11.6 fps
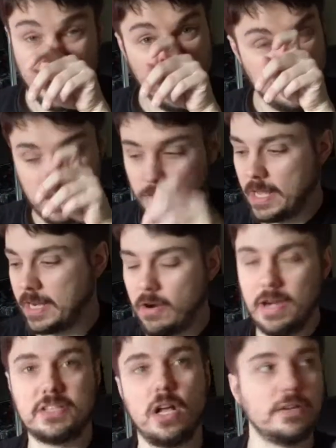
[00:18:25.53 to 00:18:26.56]
and then you're like, all
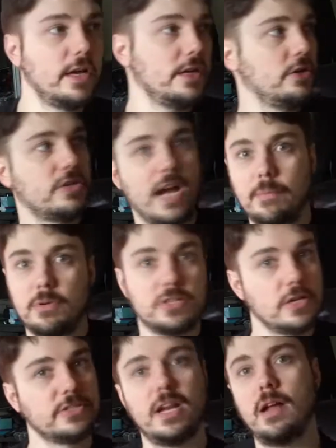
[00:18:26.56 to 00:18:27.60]
right, it's all done, your timer's
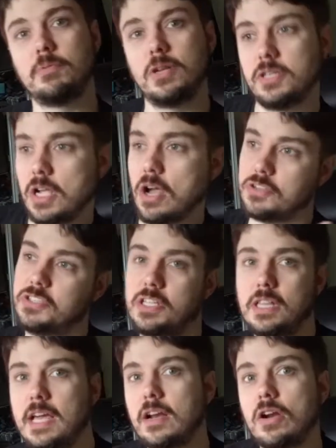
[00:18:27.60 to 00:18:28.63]
all set up, good to go, I'll see
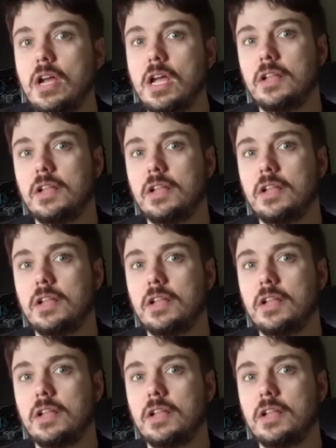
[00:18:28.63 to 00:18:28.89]
you later,